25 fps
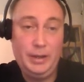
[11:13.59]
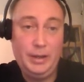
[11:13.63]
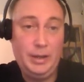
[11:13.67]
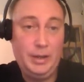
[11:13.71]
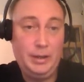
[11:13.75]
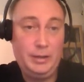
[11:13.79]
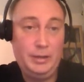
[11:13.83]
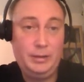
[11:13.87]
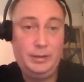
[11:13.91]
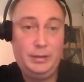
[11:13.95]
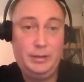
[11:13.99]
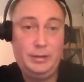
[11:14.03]

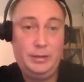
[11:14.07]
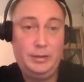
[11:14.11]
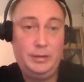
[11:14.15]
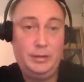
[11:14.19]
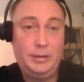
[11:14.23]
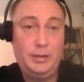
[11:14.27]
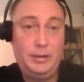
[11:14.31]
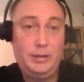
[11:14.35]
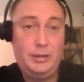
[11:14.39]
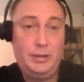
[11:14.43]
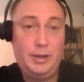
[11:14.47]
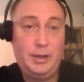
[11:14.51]
and
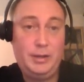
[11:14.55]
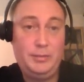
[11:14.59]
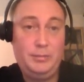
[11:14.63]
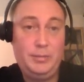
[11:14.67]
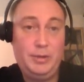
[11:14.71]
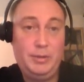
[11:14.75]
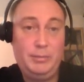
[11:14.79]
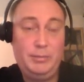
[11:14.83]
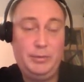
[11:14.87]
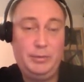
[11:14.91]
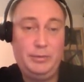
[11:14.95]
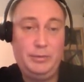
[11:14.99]
it can
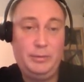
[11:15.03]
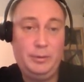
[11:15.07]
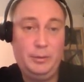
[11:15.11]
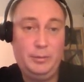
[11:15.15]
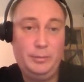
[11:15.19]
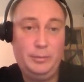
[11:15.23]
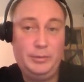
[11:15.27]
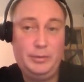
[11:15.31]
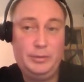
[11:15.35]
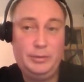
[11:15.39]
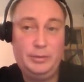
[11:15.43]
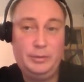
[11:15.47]
be
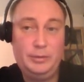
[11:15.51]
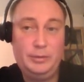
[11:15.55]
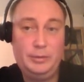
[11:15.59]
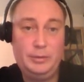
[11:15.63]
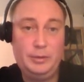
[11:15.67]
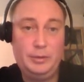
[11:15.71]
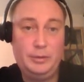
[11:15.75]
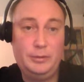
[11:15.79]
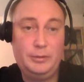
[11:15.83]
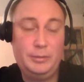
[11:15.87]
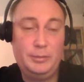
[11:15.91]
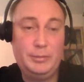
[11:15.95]
performed
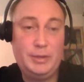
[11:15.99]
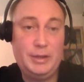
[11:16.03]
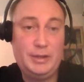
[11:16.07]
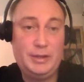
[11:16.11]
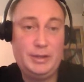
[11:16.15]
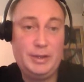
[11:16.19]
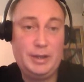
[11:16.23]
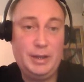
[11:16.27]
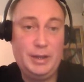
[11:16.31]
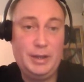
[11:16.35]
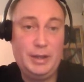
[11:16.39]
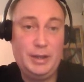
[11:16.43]

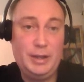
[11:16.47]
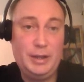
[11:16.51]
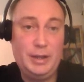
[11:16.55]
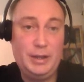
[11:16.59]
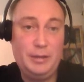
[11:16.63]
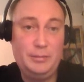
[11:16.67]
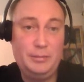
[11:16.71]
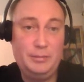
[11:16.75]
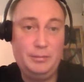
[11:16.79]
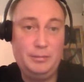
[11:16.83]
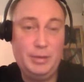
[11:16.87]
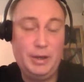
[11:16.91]

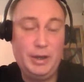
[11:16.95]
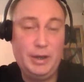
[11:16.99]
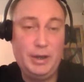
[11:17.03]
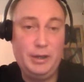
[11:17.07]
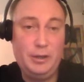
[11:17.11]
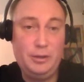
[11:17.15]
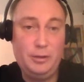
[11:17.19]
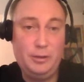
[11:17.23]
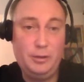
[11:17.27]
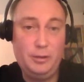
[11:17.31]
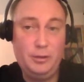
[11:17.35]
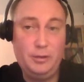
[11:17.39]
automatically by
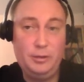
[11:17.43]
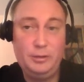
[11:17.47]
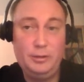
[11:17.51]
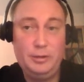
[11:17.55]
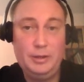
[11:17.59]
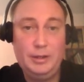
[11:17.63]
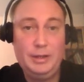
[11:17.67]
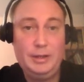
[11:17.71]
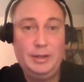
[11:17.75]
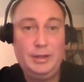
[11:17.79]
your